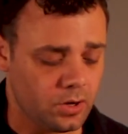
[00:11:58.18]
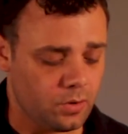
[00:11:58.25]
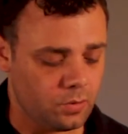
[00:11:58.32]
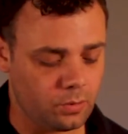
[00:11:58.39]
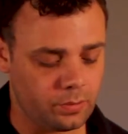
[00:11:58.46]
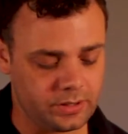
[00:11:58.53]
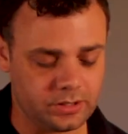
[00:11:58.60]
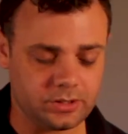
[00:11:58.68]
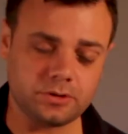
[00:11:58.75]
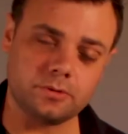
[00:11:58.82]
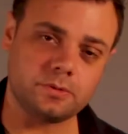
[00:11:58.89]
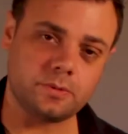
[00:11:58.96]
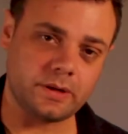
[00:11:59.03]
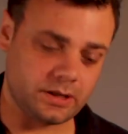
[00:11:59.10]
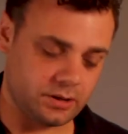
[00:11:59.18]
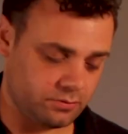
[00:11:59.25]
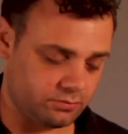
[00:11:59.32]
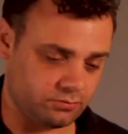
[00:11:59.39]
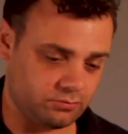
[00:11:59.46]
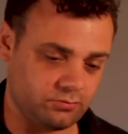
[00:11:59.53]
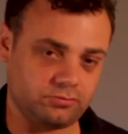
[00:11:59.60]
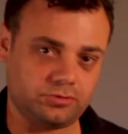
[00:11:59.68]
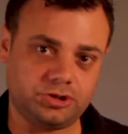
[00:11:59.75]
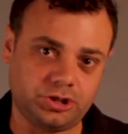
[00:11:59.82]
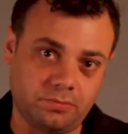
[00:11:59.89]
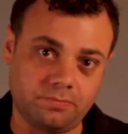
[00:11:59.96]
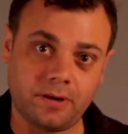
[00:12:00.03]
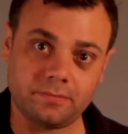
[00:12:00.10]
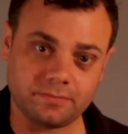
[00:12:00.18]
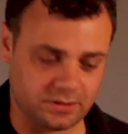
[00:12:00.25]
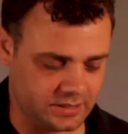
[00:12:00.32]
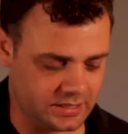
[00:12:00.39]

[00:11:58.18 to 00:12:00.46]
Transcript: What we're going to do is we're going to jump up to the